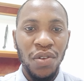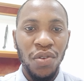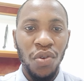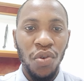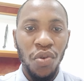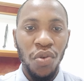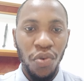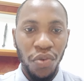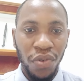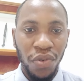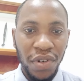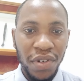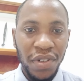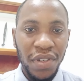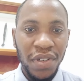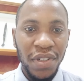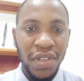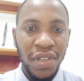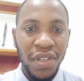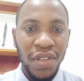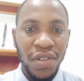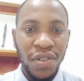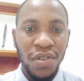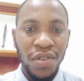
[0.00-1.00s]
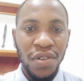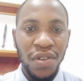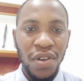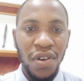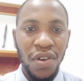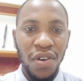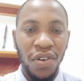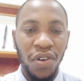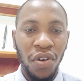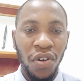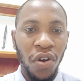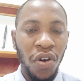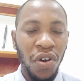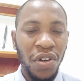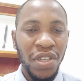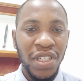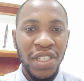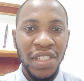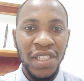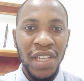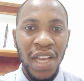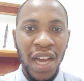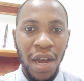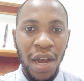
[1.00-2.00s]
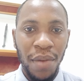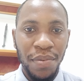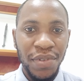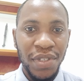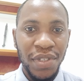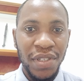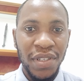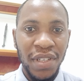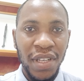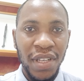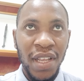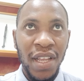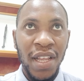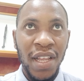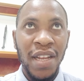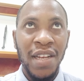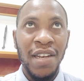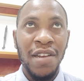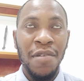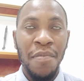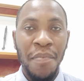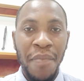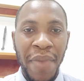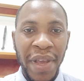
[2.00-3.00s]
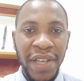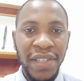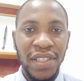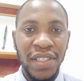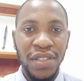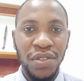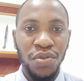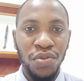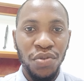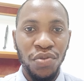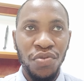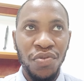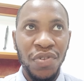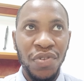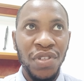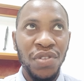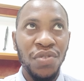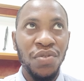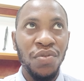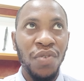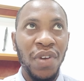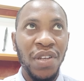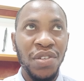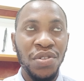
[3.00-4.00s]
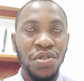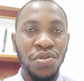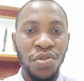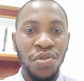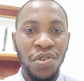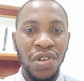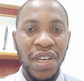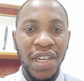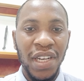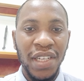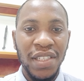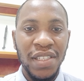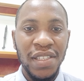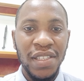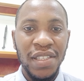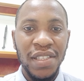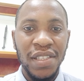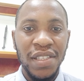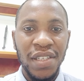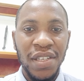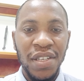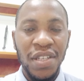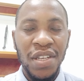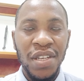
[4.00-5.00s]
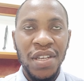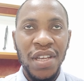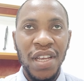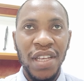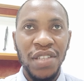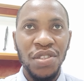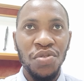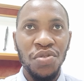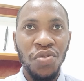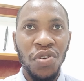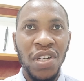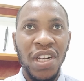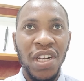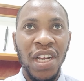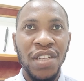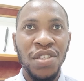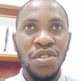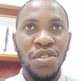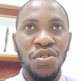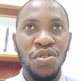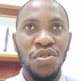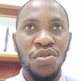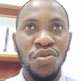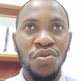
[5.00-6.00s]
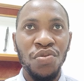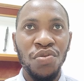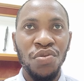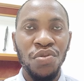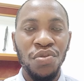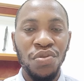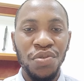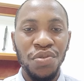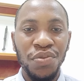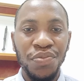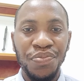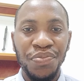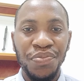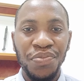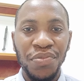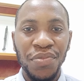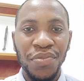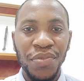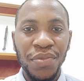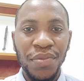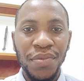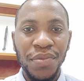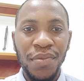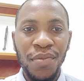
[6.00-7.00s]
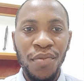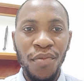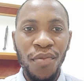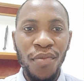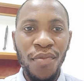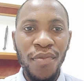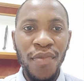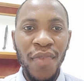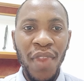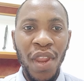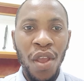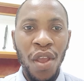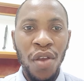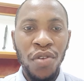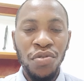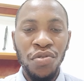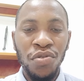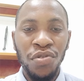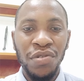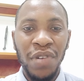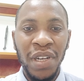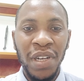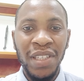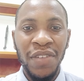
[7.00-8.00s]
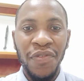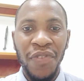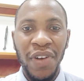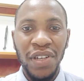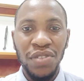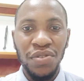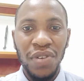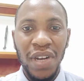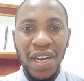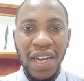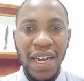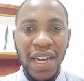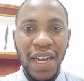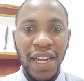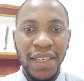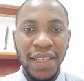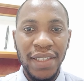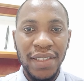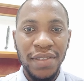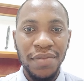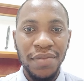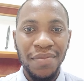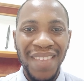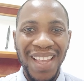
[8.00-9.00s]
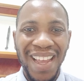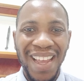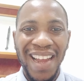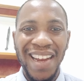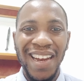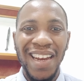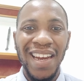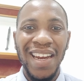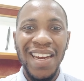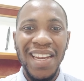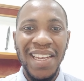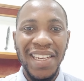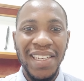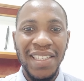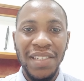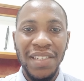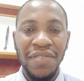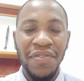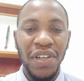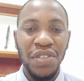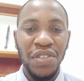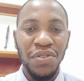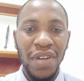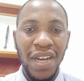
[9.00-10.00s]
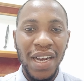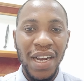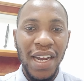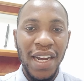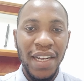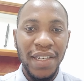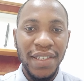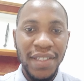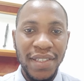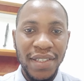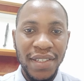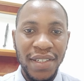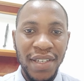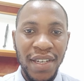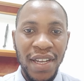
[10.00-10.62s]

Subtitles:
loan on all these apps, the best thing to do is to ensure that you create a virtual card and link the virtual card.